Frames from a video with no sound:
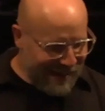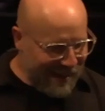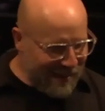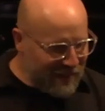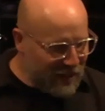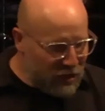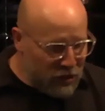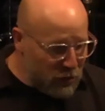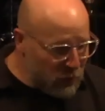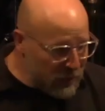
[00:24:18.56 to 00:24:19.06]

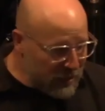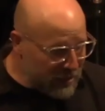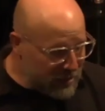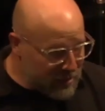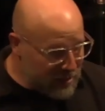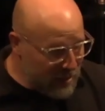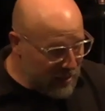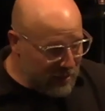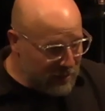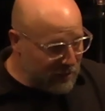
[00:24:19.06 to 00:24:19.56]
And the eunuch
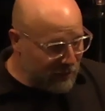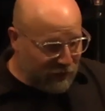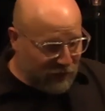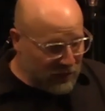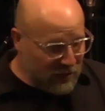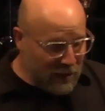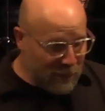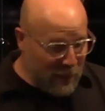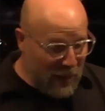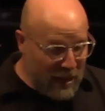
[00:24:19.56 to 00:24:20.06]
said to
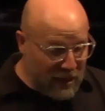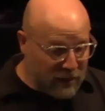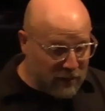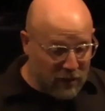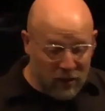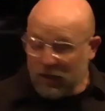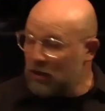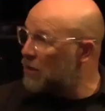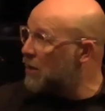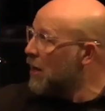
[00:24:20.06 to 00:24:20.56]
Philip, hey,
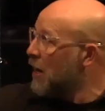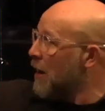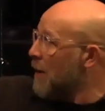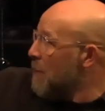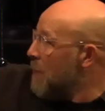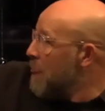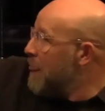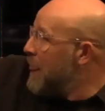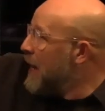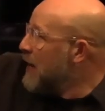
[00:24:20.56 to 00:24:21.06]
look,
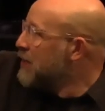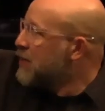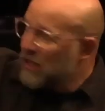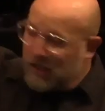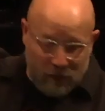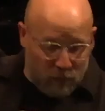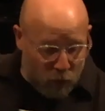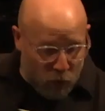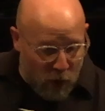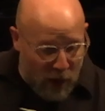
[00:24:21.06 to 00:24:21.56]
there's
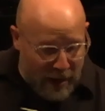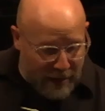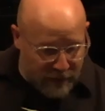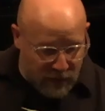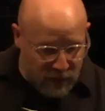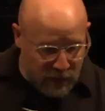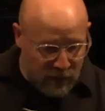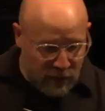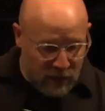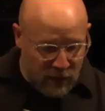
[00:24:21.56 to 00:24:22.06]
some
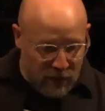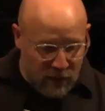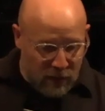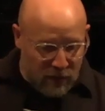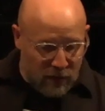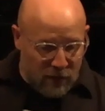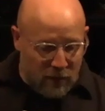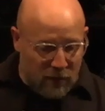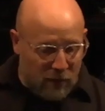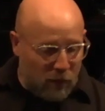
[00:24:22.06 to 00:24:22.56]
water.
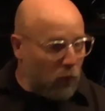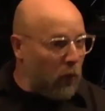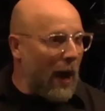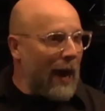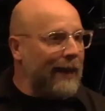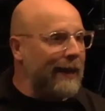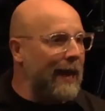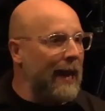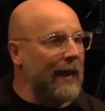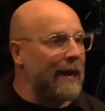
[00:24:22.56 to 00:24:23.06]

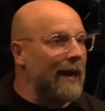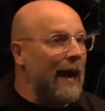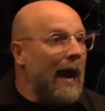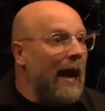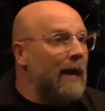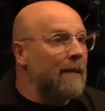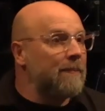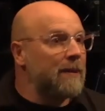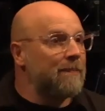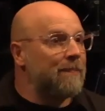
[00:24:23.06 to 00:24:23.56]
Why can't
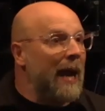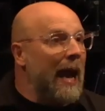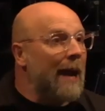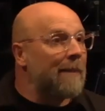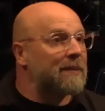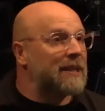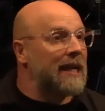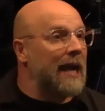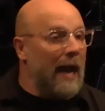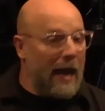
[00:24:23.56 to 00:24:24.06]
I be
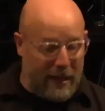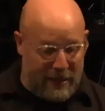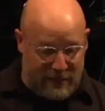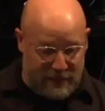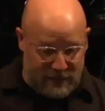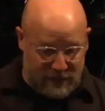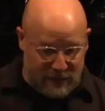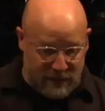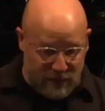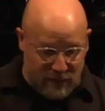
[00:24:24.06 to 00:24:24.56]

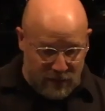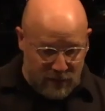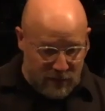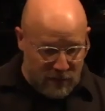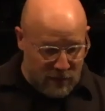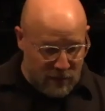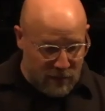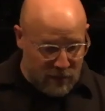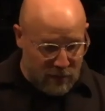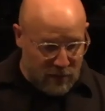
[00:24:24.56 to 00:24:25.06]
baptized?
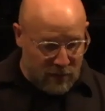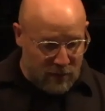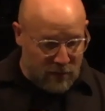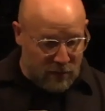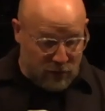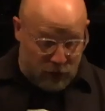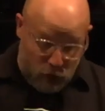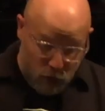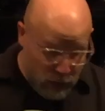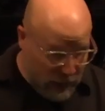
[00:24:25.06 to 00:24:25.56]

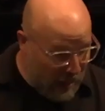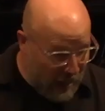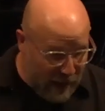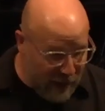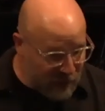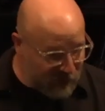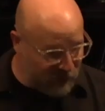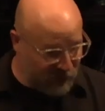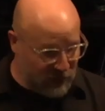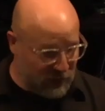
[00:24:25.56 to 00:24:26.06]
You
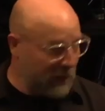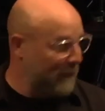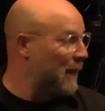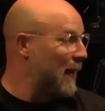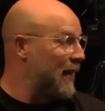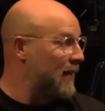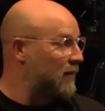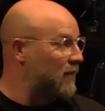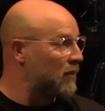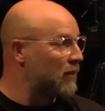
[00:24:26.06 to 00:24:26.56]
can, Philip
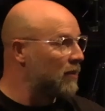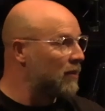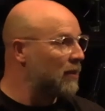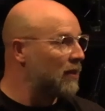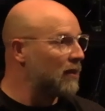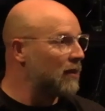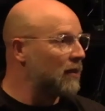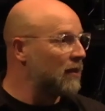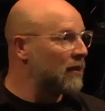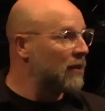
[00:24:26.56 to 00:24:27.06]
answered.
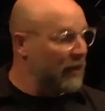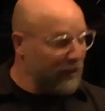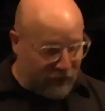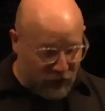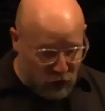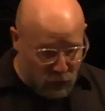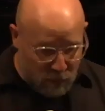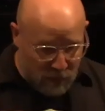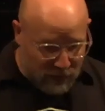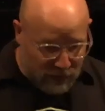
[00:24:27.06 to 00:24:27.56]

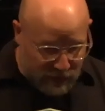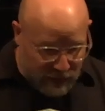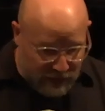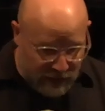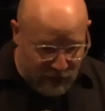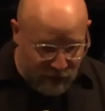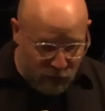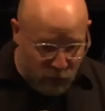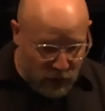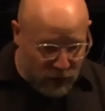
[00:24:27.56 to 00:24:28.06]
if you
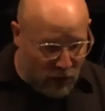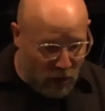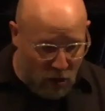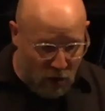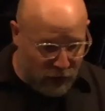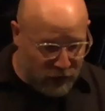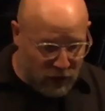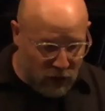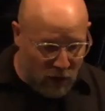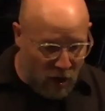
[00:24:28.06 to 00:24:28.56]
believe with
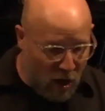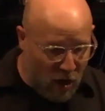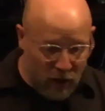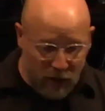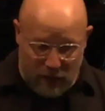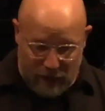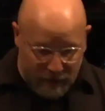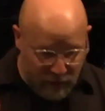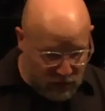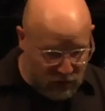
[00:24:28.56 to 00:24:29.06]
all your
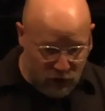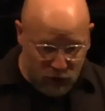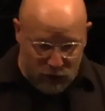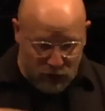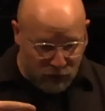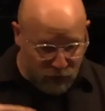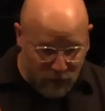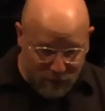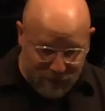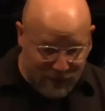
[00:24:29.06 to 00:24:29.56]
heart. And the
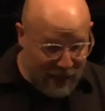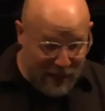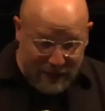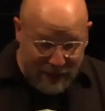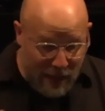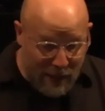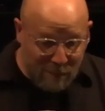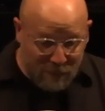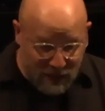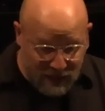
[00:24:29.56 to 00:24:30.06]
eunuch
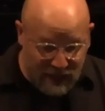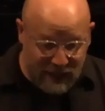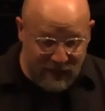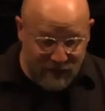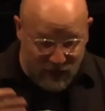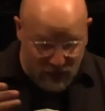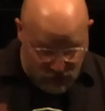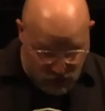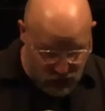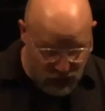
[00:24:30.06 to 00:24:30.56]
replied, I
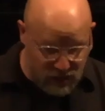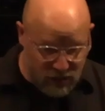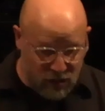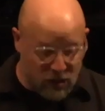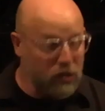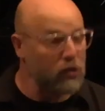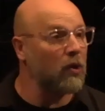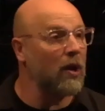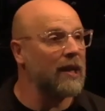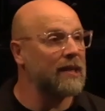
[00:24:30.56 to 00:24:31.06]
believe that
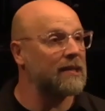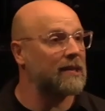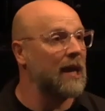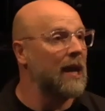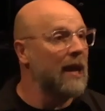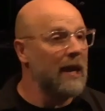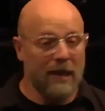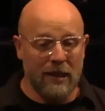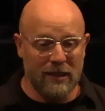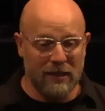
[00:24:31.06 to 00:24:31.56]
Jesus Christ
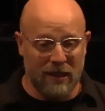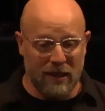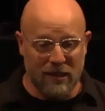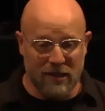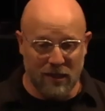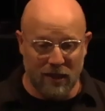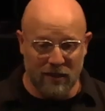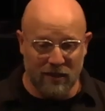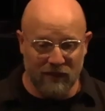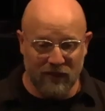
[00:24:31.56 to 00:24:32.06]
is the
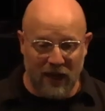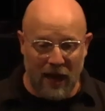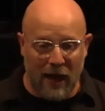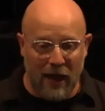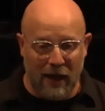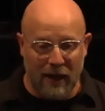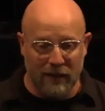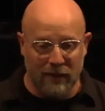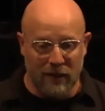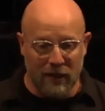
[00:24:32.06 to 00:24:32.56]
Son of
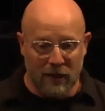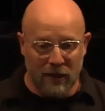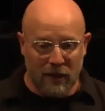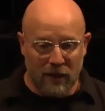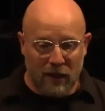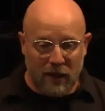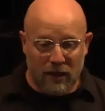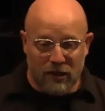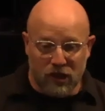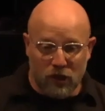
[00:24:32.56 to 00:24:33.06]
God.
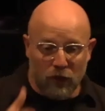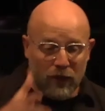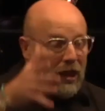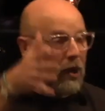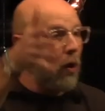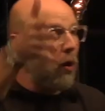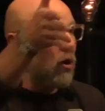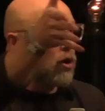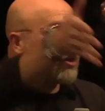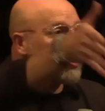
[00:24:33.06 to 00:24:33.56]
And so
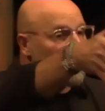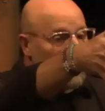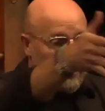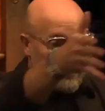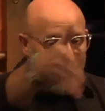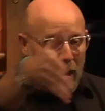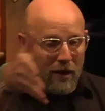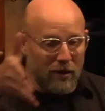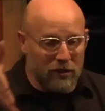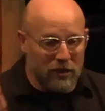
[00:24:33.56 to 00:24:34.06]
they ordered the
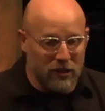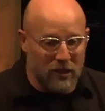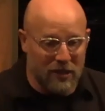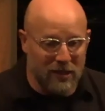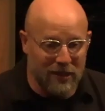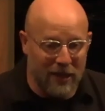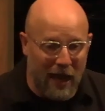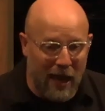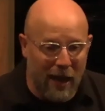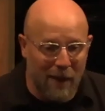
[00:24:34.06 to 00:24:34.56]
carriage to
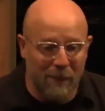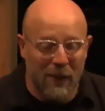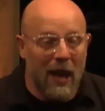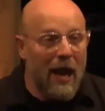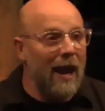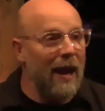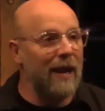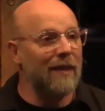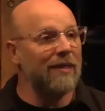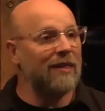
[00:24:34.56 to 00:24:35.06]
stop,
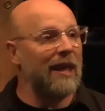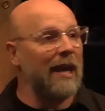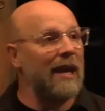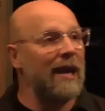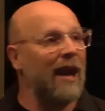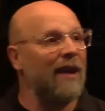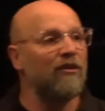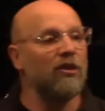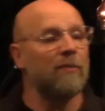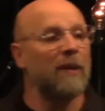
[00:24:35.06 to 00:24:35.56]
and
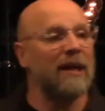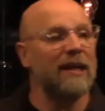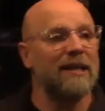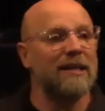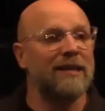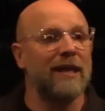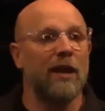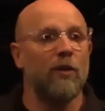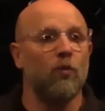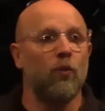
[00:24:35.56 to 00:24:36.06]
they, everybody
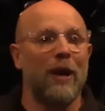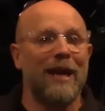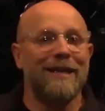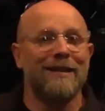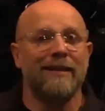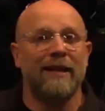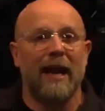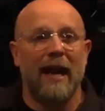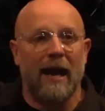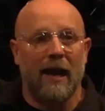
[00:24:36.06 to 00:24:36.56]
say,
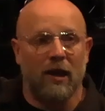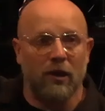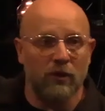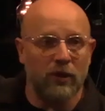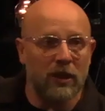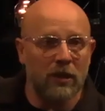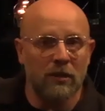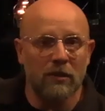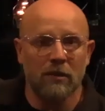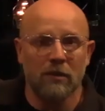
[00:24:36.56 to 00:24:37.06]
went
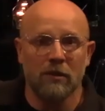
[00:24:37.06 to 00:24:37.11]
down